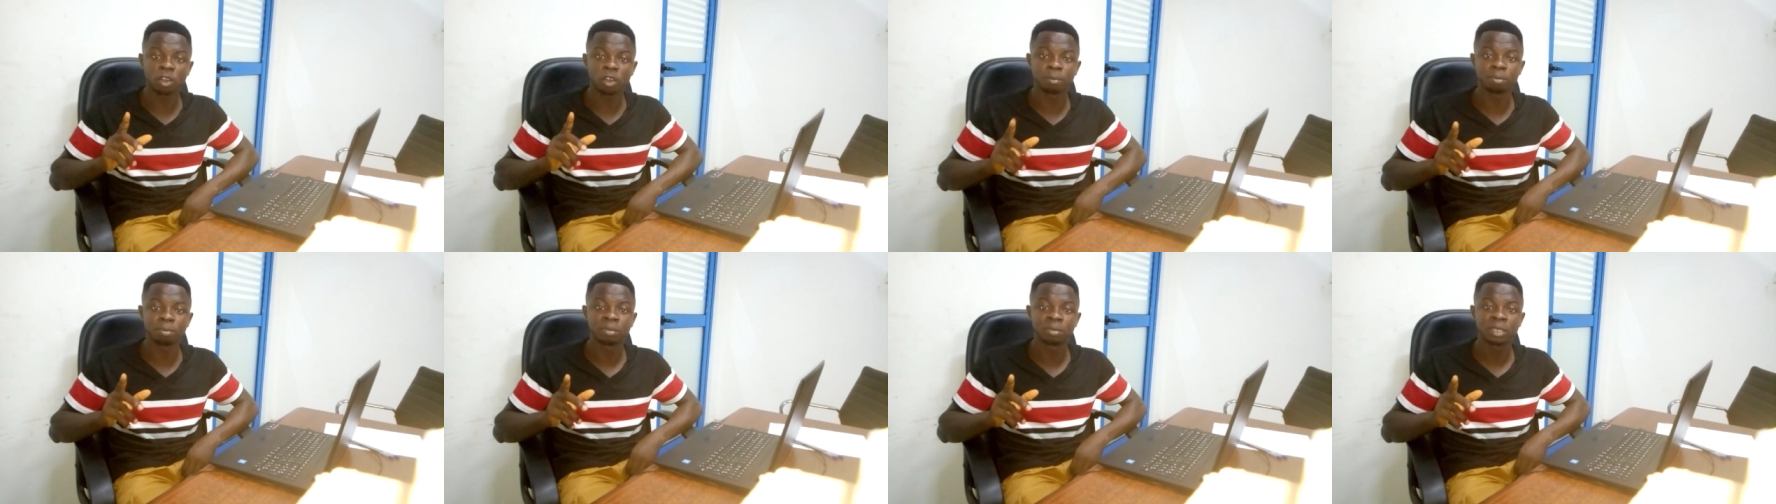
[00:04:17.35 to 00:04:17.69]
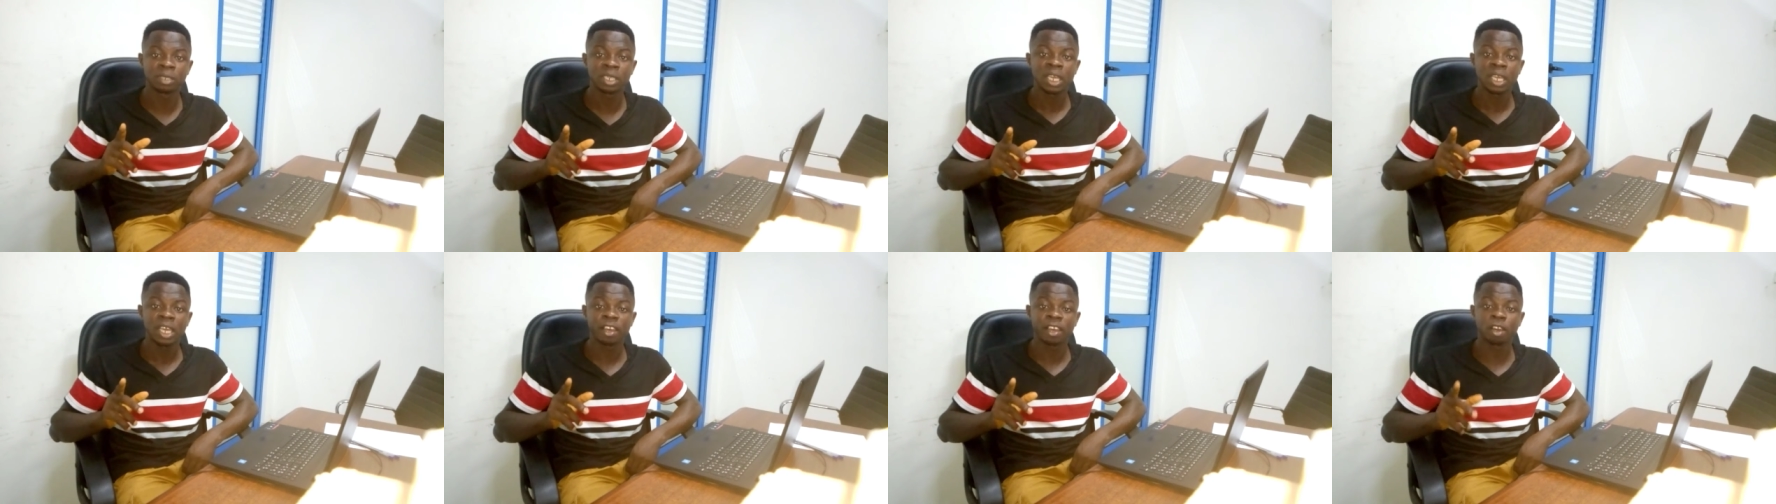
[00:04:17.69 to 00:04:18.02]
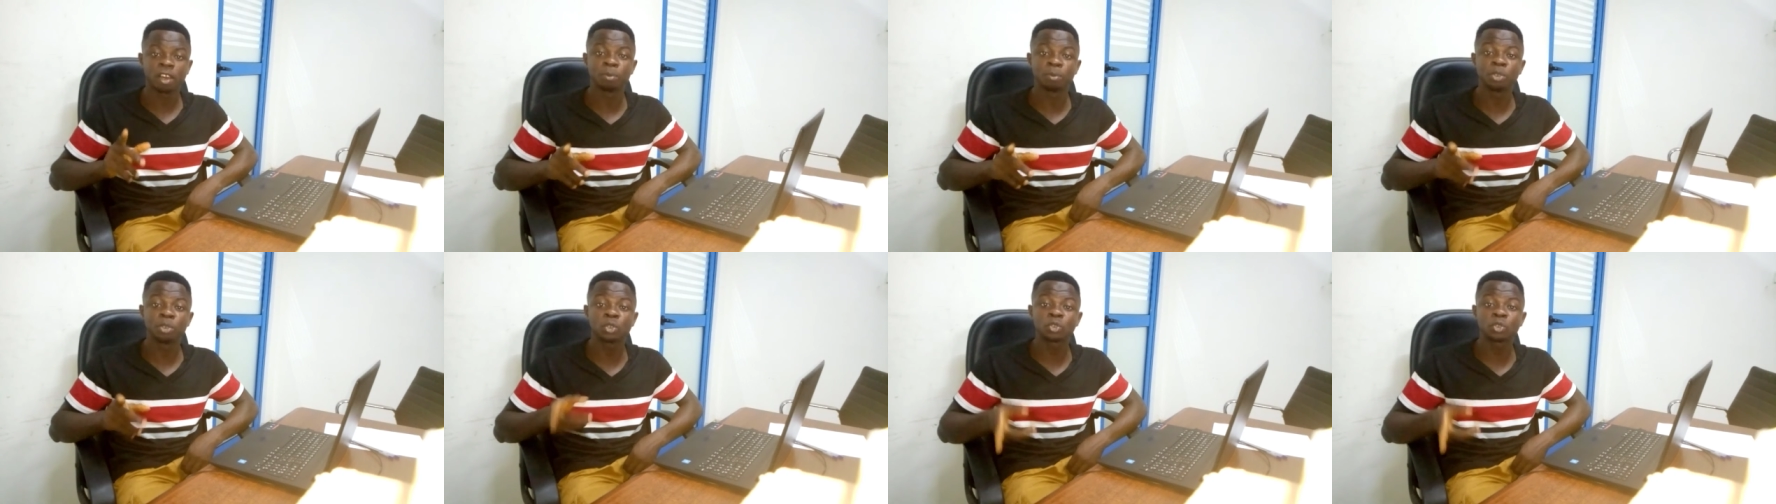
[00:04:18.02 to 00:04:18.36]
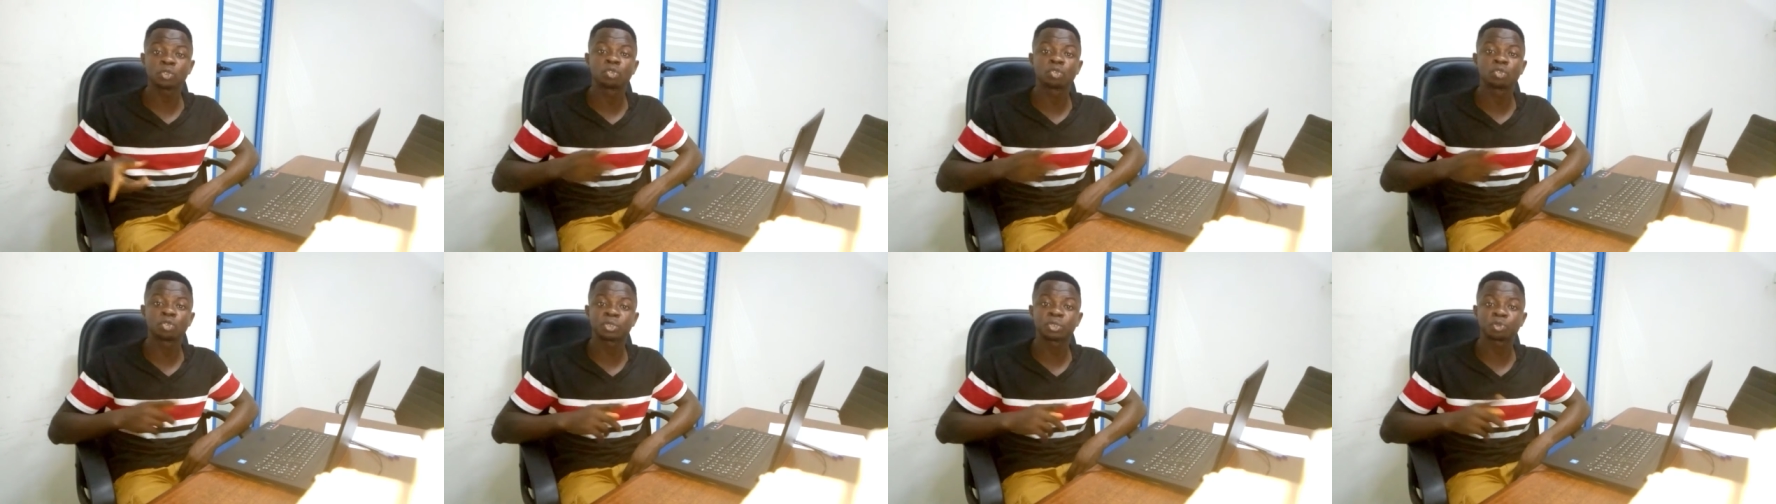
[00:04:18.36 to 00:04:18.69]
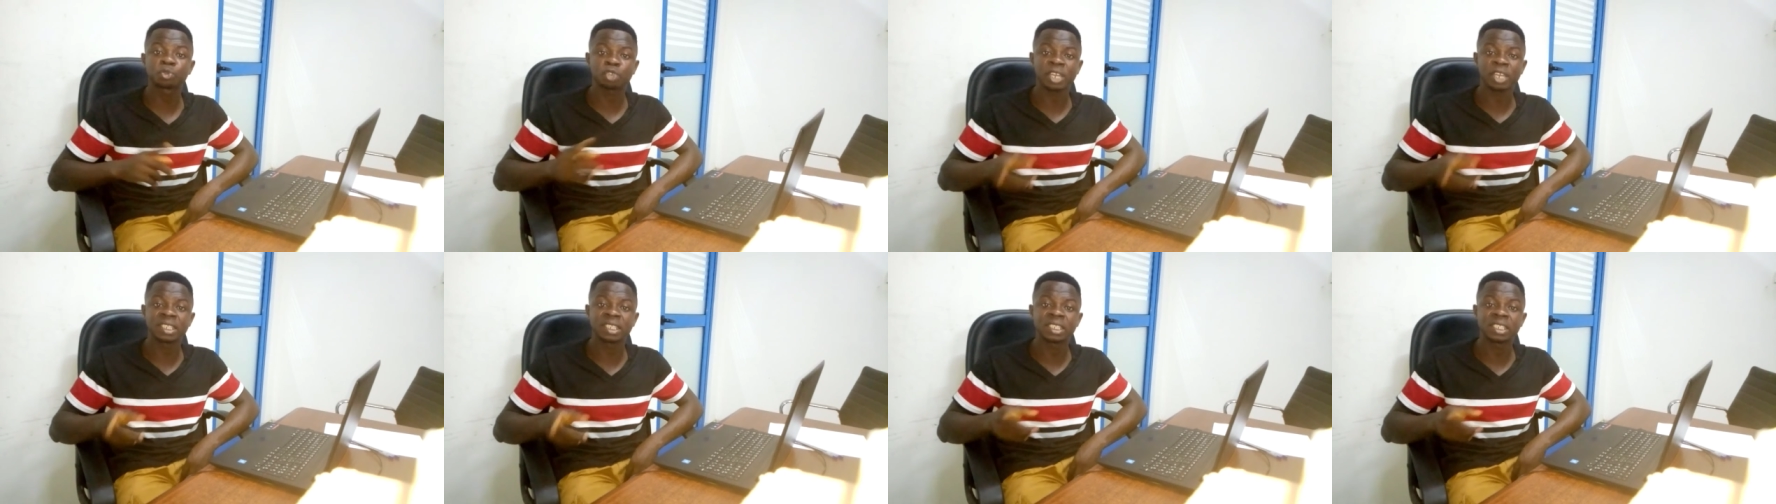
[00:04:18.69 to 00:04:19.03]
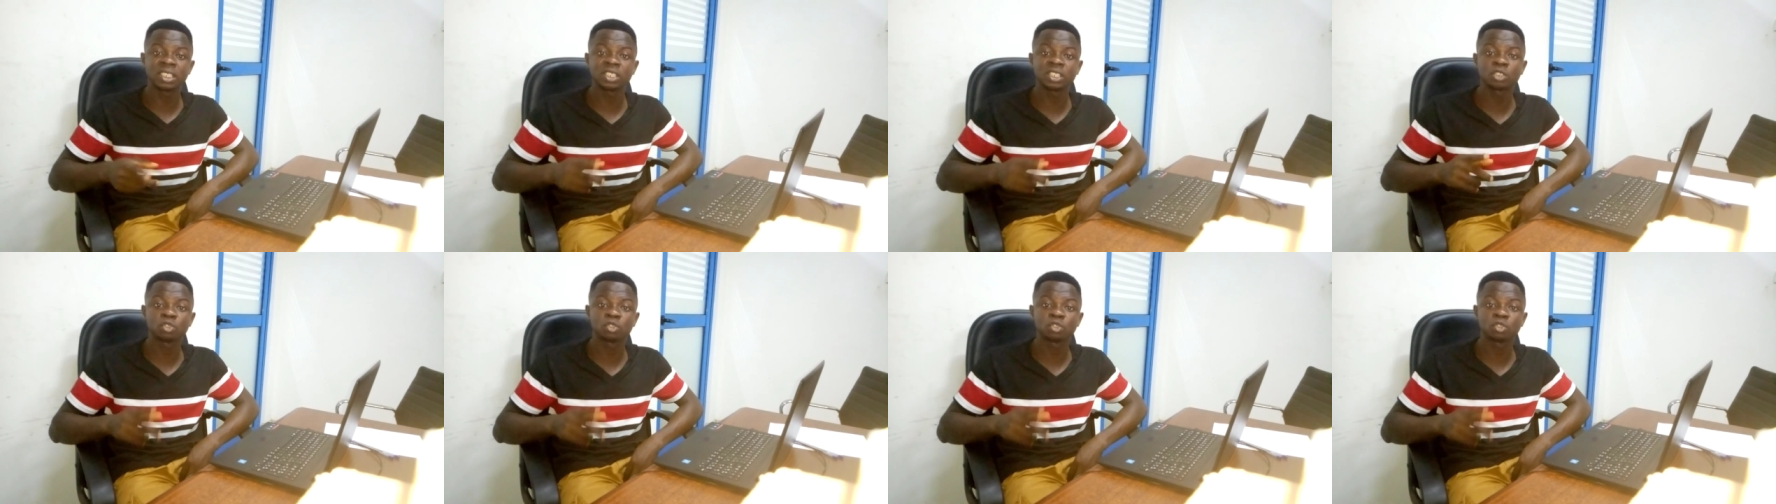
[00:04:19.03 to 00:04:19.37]
go to their videos and check
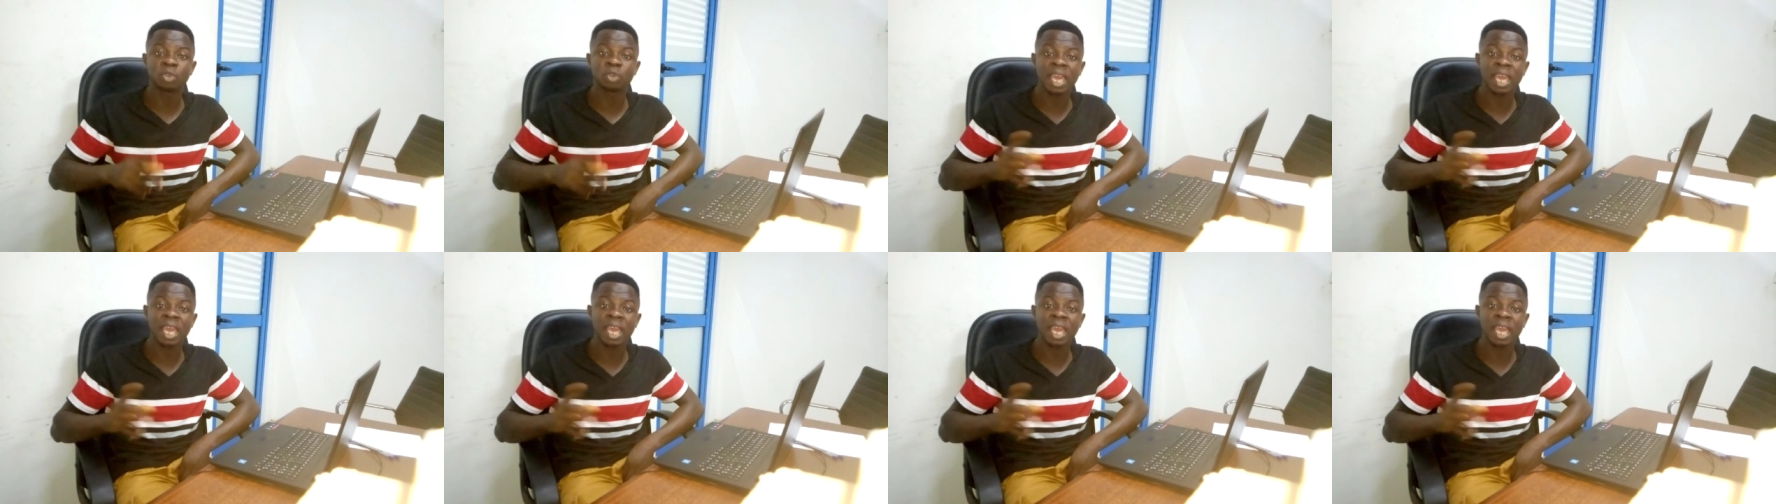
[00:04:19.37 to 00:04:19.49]
and see the